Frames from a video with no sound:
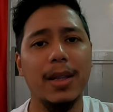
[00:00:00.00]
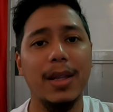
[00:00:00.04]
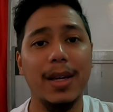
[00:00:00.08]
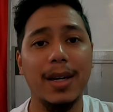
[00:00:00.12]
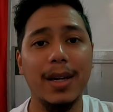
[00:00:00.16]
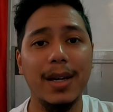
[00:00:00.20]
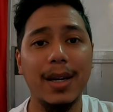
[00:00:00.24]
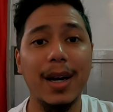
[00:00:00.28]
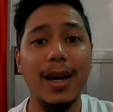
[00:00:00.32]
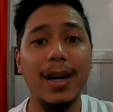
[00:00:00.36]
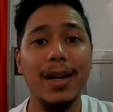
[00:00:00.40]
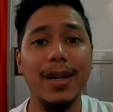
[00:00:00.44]
the
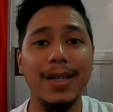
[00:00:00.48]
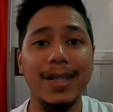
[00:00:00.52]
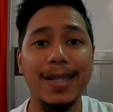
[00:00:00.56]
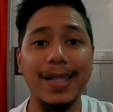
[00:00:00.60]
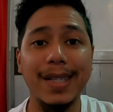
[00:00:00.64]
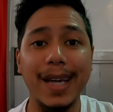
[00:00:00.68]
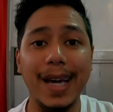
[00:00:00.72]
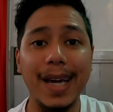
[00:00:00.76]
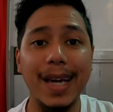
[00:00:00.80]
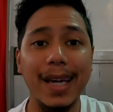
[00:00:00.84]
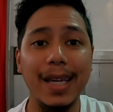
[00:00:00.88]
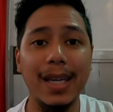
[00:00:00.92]
car
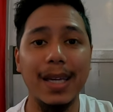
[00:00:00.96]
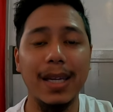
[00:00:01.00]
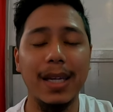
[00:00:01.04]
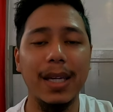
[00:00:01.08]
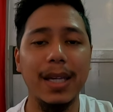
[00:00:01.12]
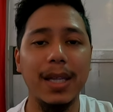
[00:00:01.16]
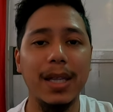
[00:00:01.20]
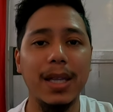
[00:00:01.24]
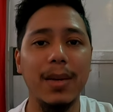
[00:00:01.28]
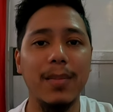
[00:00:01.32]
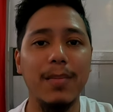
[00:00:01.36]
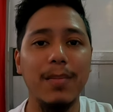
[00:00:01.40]
died
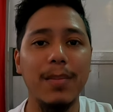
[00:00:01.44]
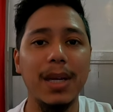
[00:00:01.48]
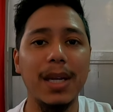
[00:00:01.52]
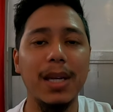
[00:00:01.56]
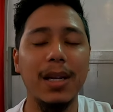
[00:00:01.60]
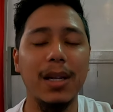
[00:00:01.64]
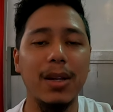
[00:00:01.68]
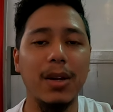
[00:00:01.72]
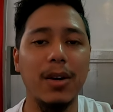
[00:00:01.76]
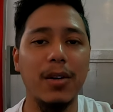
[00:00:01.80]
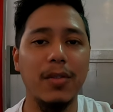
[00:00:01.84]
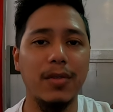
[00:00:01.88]
in the
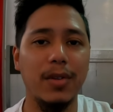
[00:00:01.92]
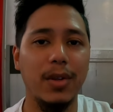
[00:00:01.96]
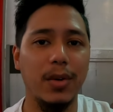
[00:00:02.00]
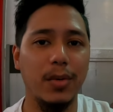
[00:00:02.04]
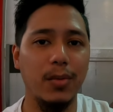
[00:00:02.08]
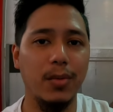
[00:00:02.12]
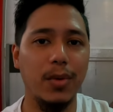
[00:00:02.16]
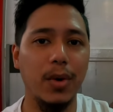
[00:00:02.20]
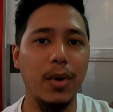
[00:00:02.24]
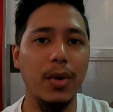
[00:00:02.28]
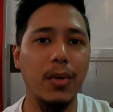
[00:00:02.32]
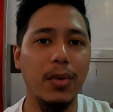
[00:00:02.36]
middle of the
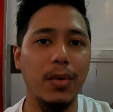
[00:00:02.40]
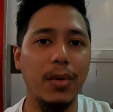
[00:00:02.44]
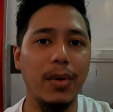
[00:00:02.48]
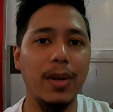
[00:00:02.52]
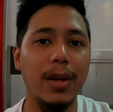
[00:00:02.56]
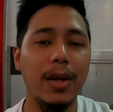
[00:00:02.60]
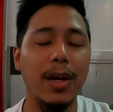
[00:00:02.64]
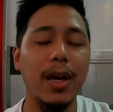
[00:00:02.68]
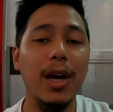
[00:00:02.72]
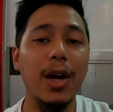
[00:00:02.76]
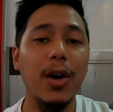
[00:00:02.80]
road,